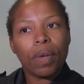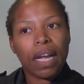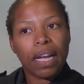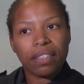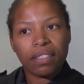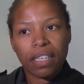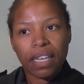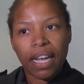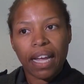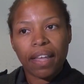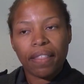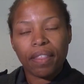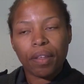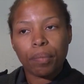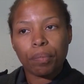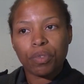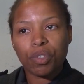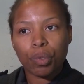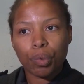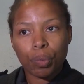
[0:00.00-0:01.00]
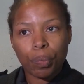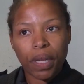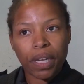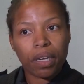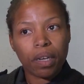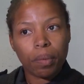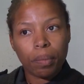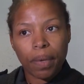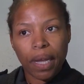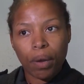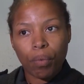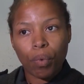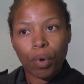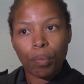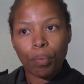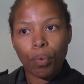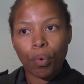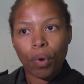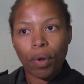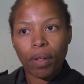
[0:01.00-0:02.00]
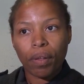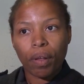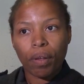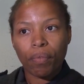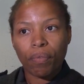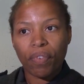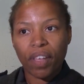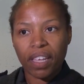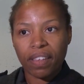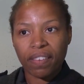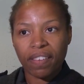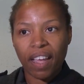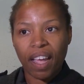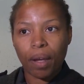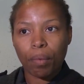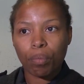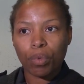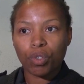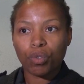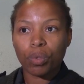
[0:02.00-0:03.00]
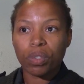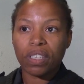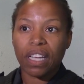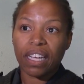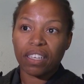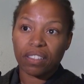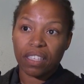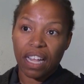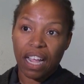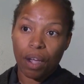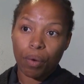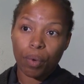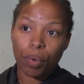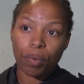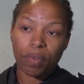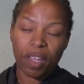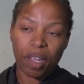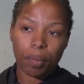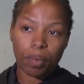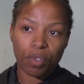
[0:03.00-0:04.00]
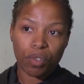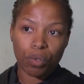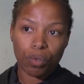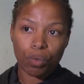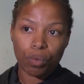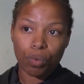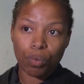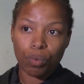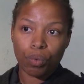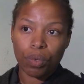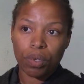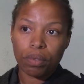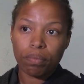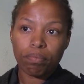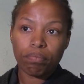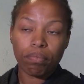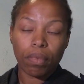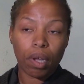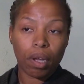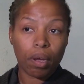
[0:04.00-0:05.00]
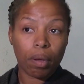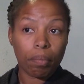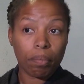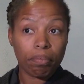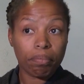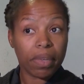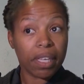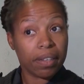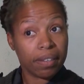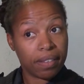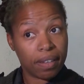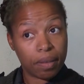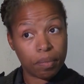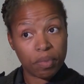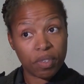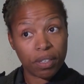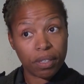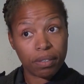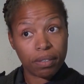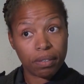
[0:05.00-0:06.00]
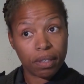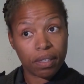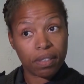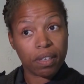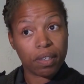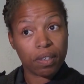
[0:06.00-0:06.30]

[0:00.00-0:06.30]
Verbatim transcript: We actually had them to pick up at one point on FaceTime, which was actually how we was able to um, get a subject, a